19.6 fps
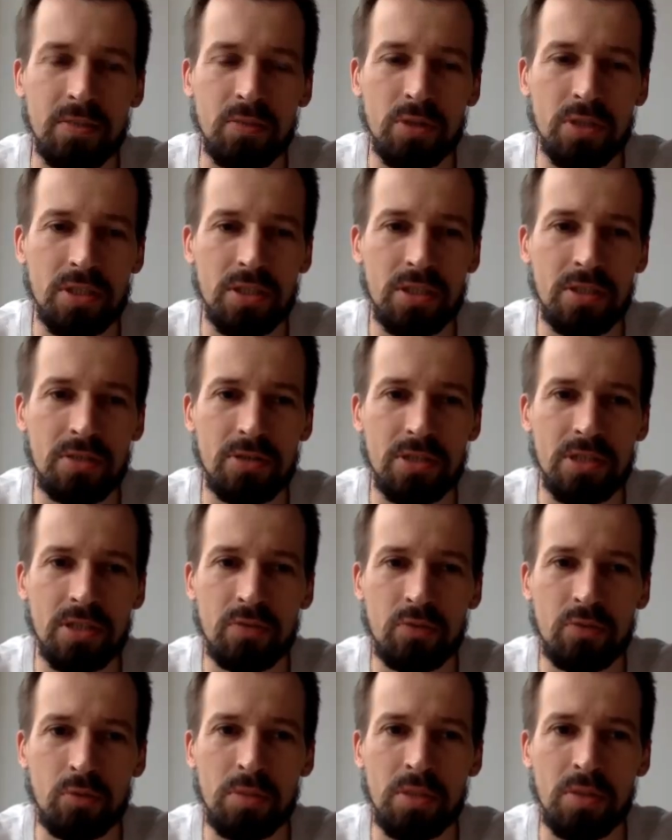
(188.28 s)
was interesting
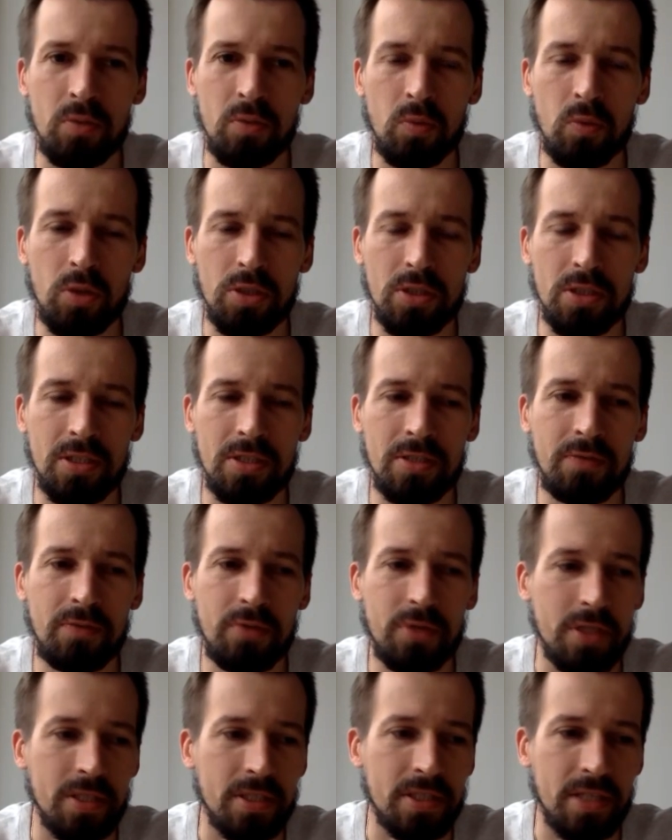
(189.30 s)
for me what is the
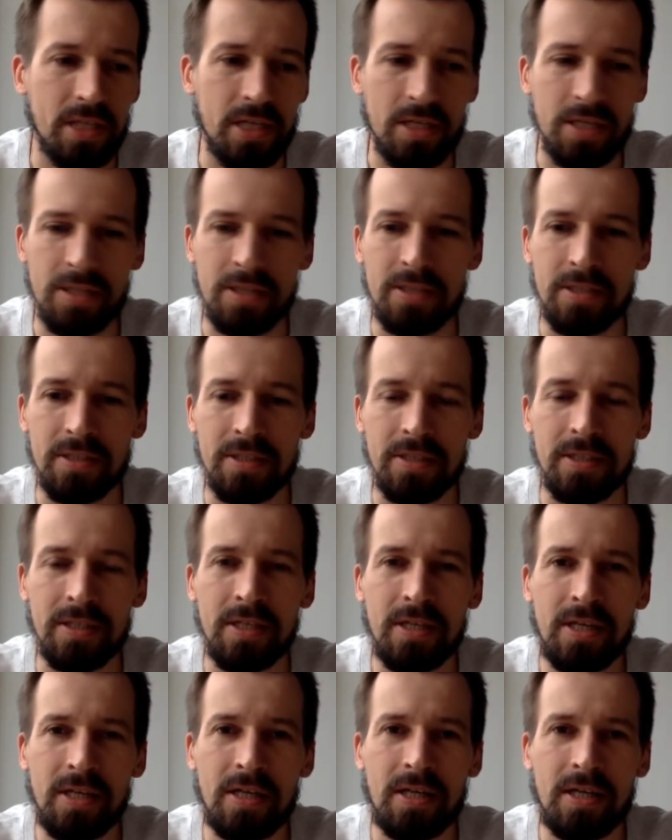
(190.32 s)
difference. And
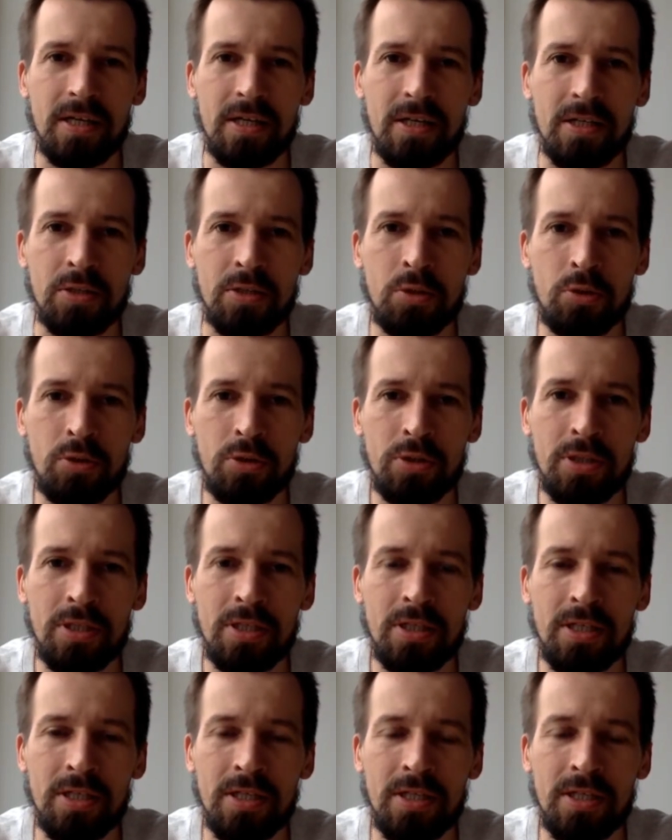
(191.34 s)
during
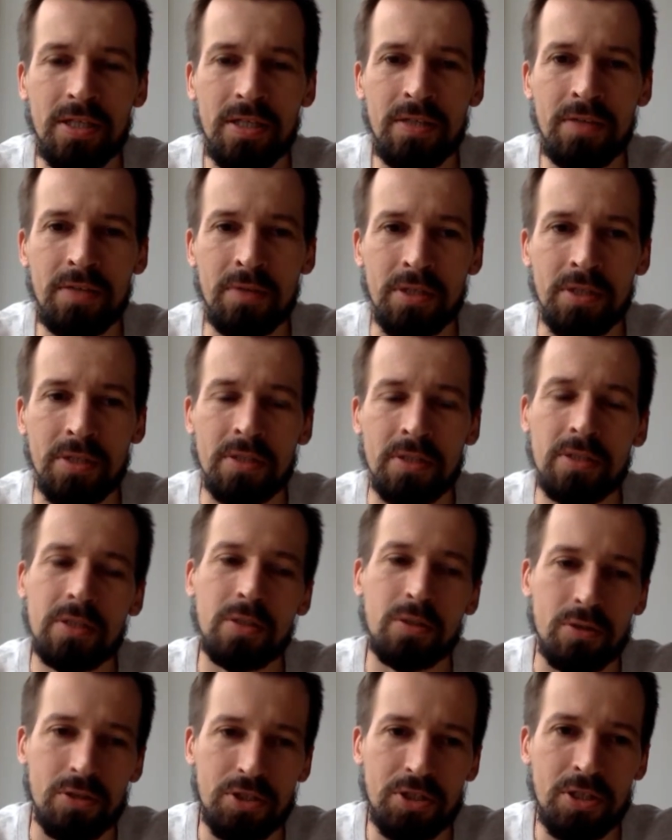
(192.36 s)
the even
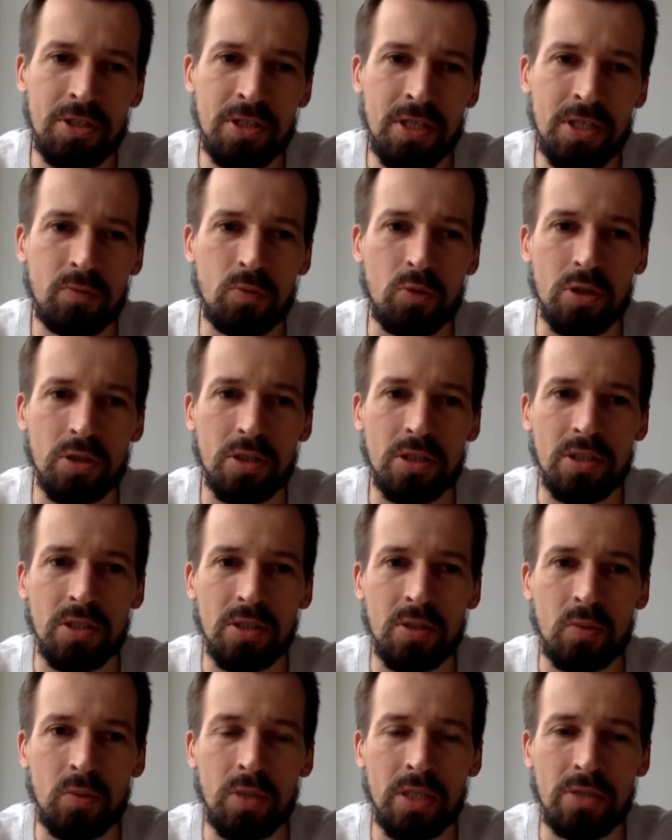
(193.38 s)
cross-chain network,
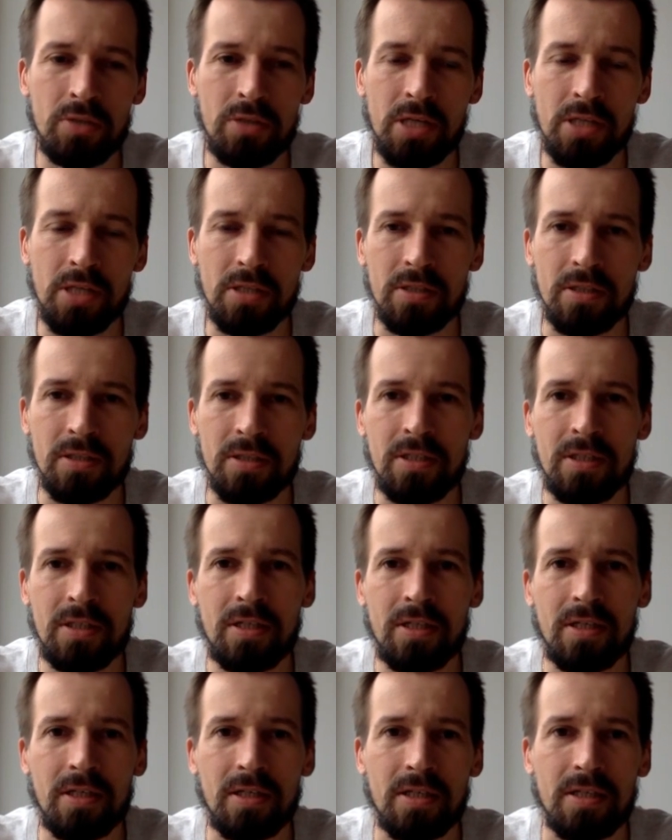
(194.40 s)
we created
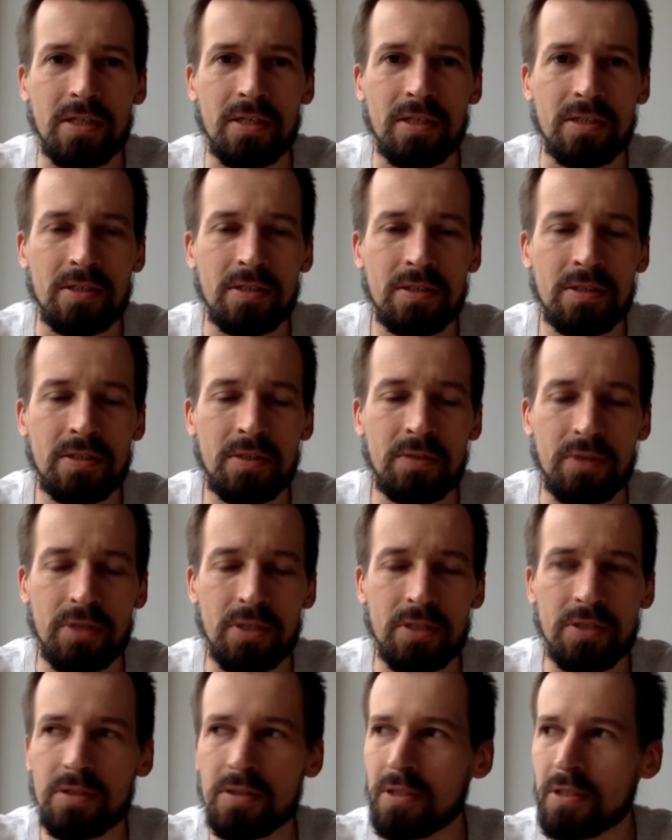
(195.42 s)

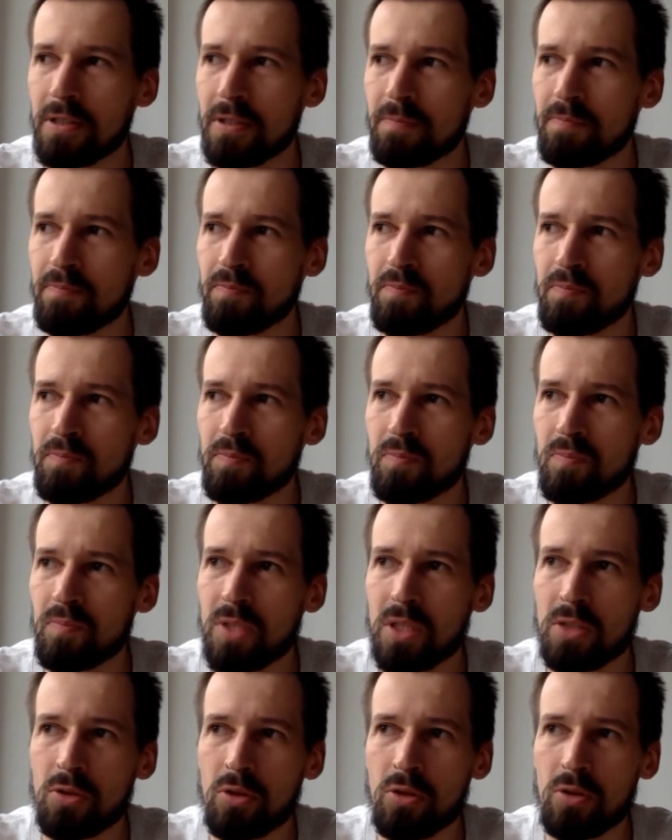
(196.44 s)
different
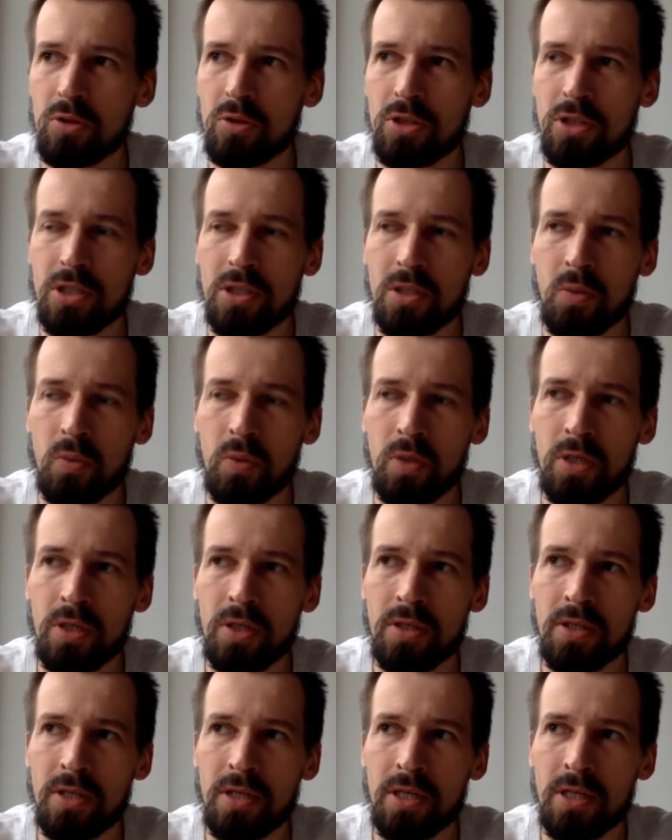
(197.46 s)
technology
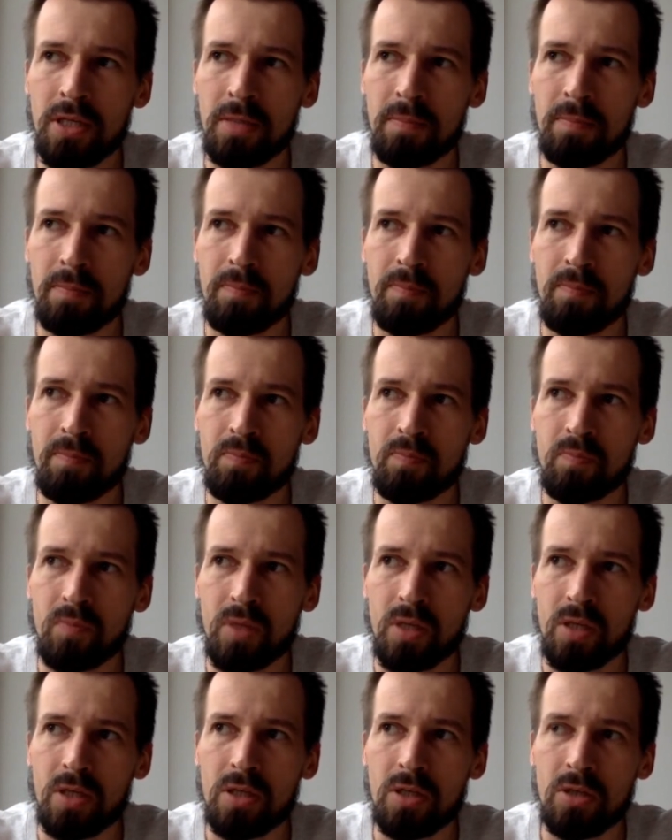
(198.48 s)
with the
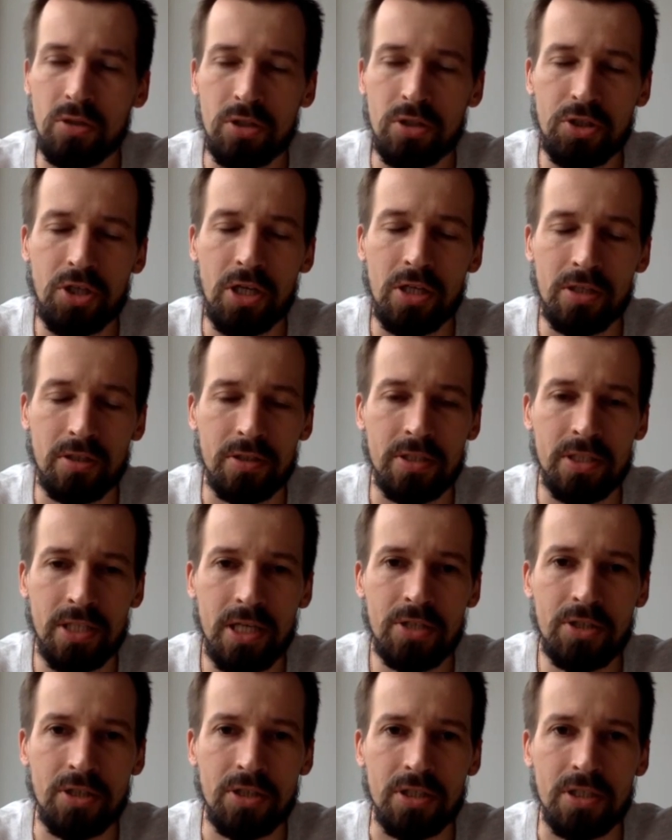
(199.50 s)
cross-chain
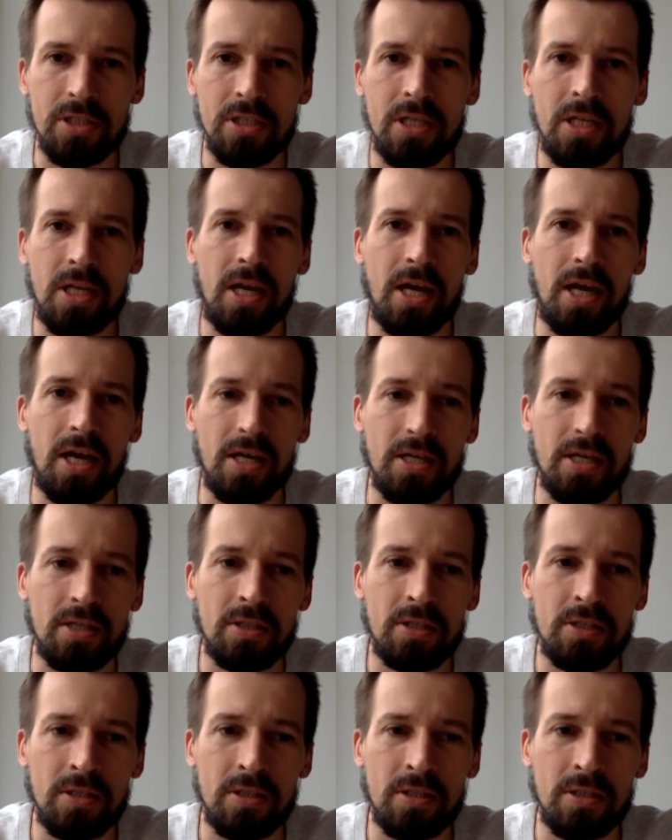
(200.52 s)
transactions. And